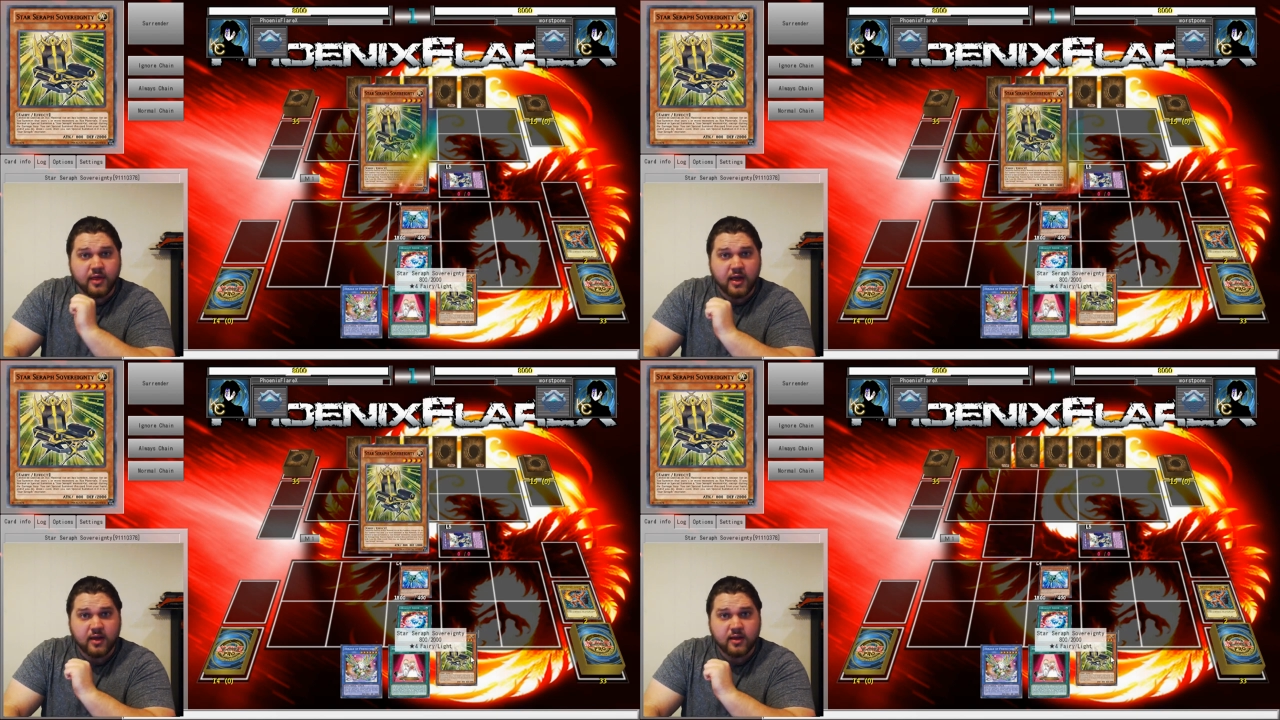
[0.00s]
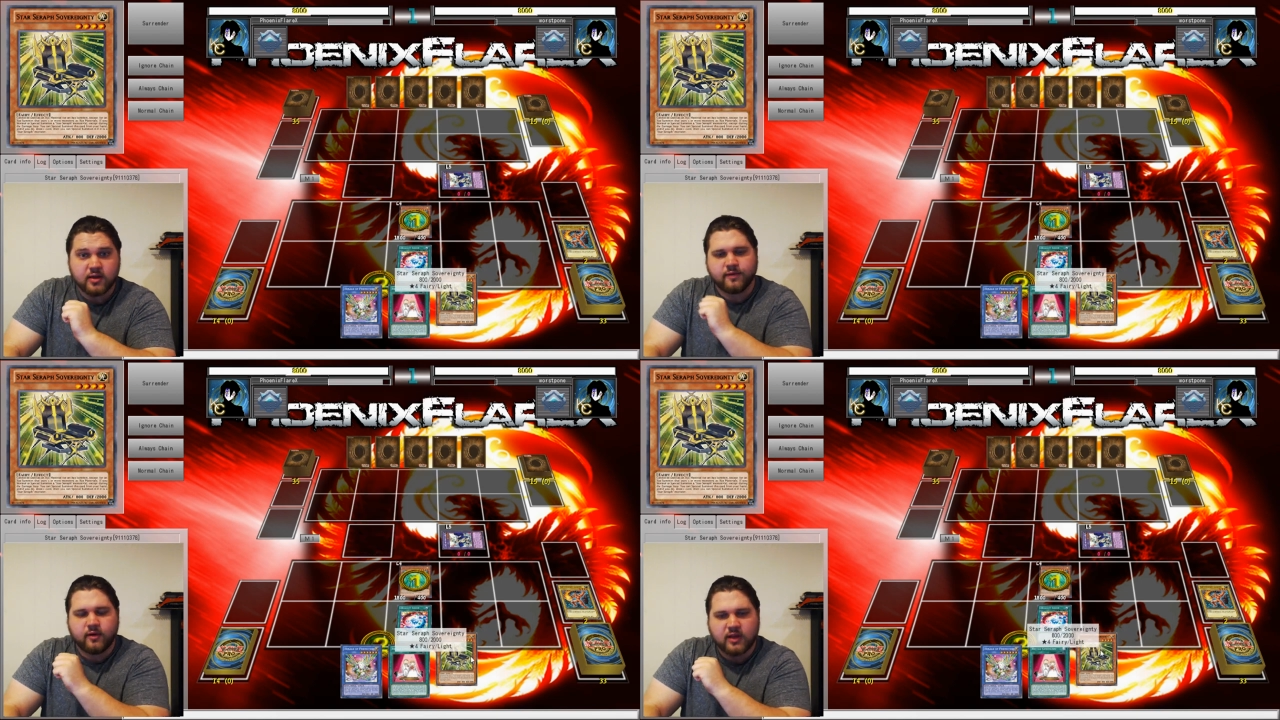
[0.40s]
Thank
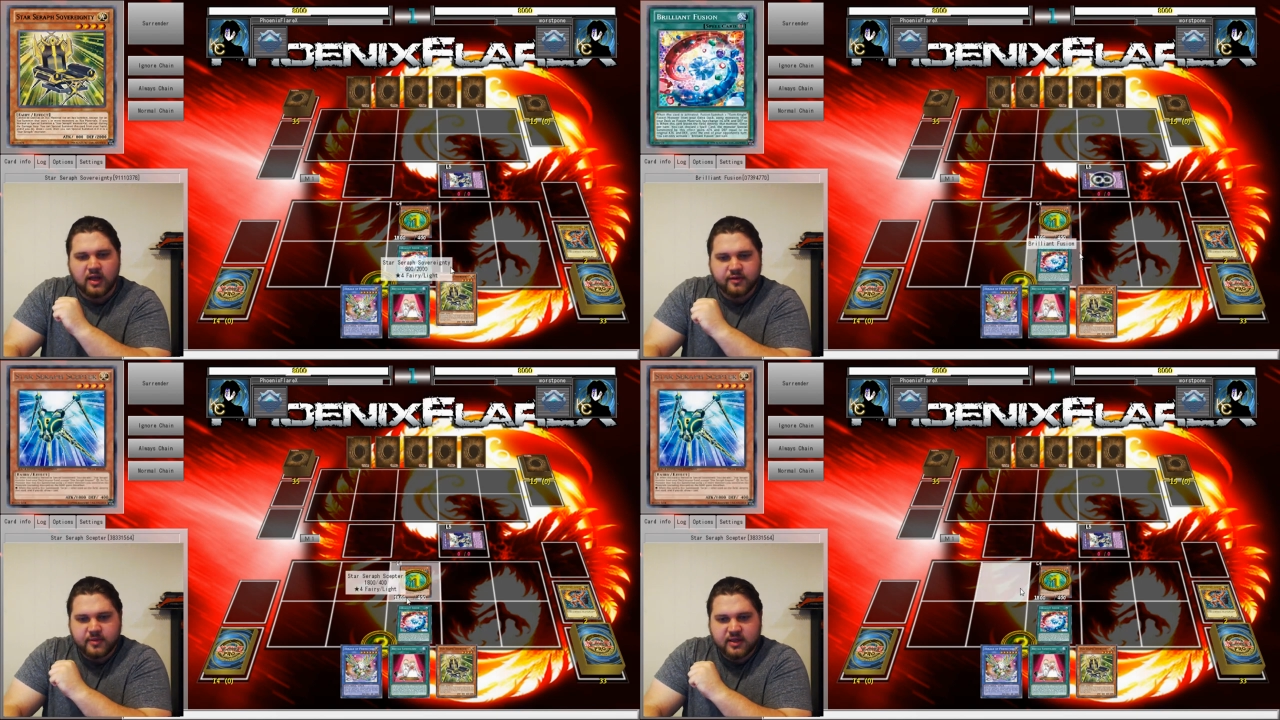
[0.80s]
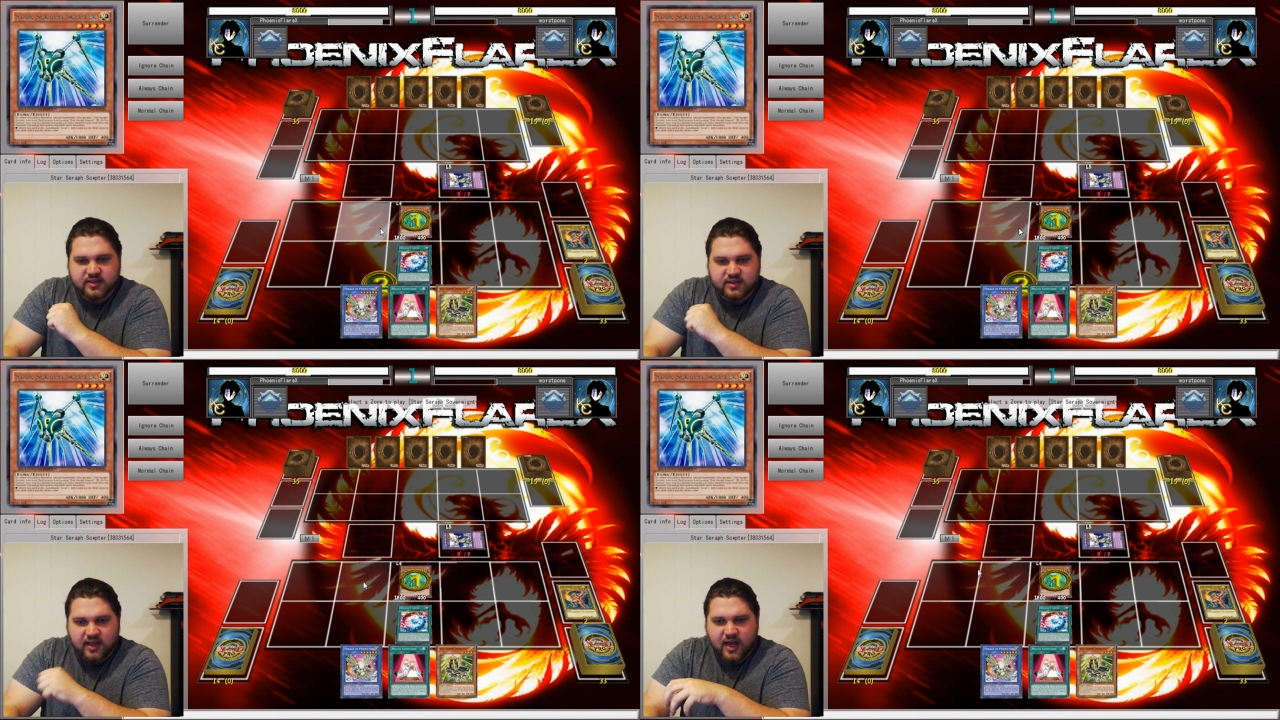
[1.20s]
you for allowing me to
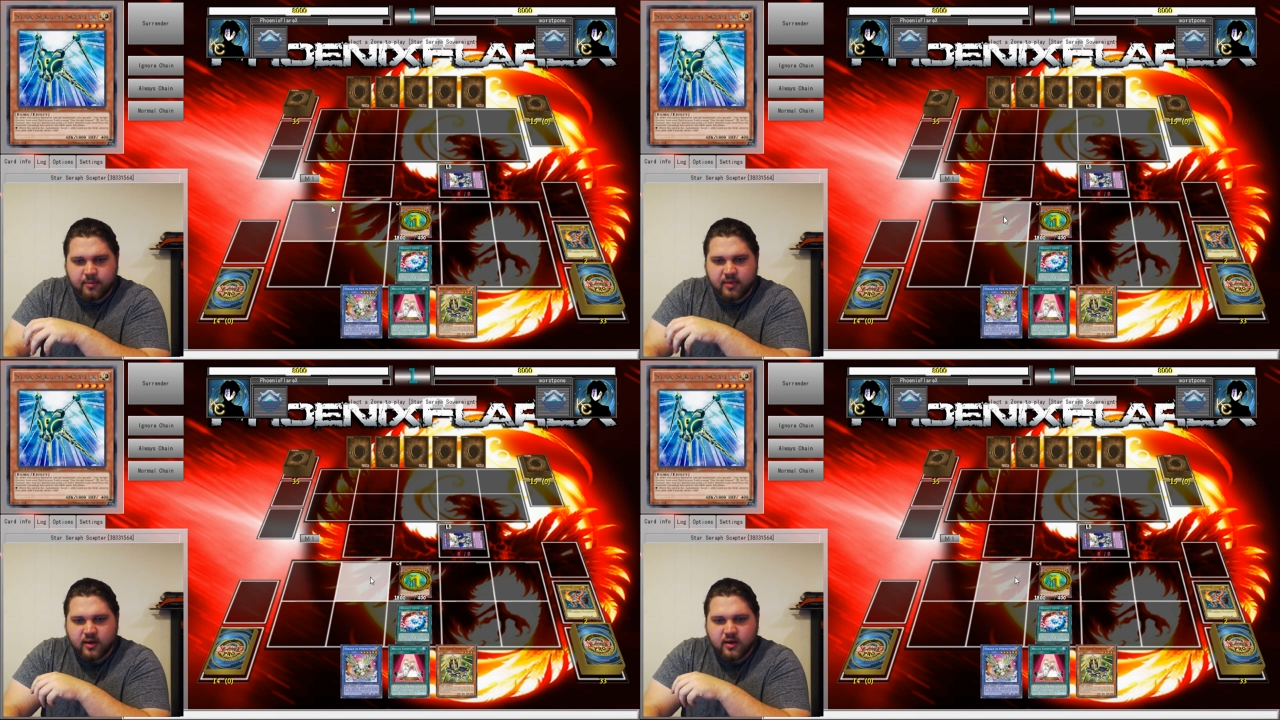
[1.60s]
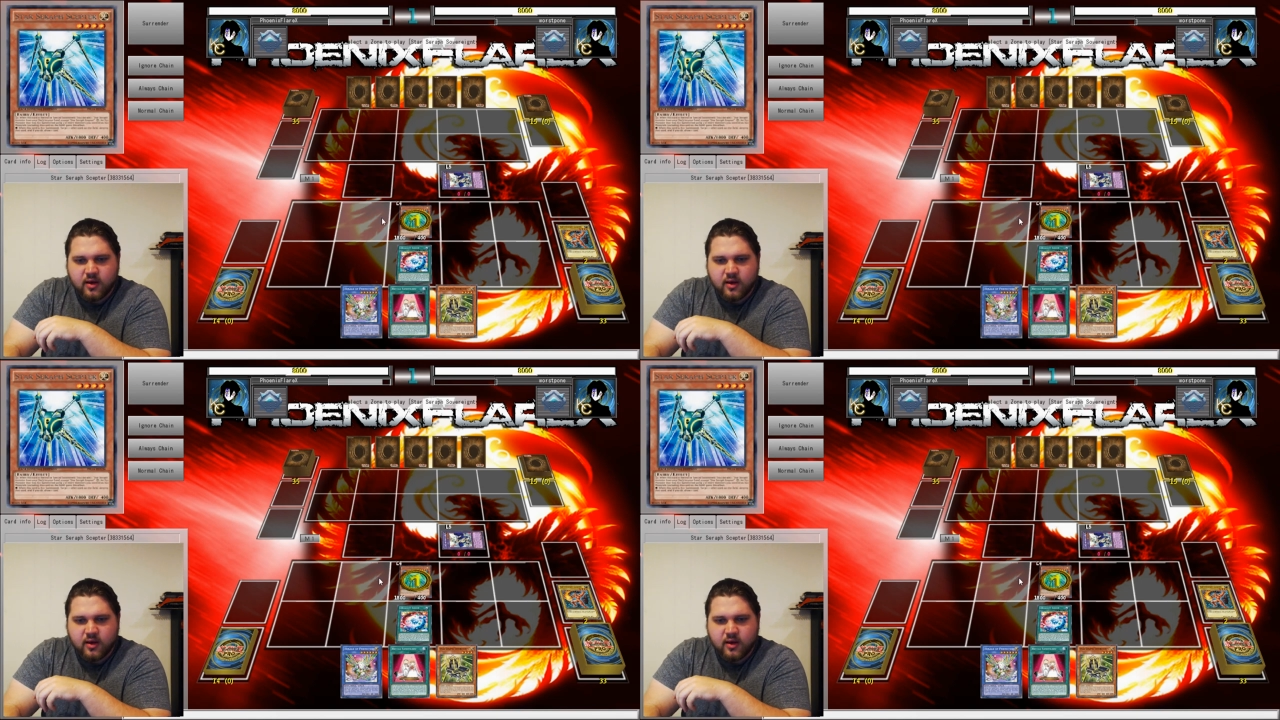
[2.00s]
zombie.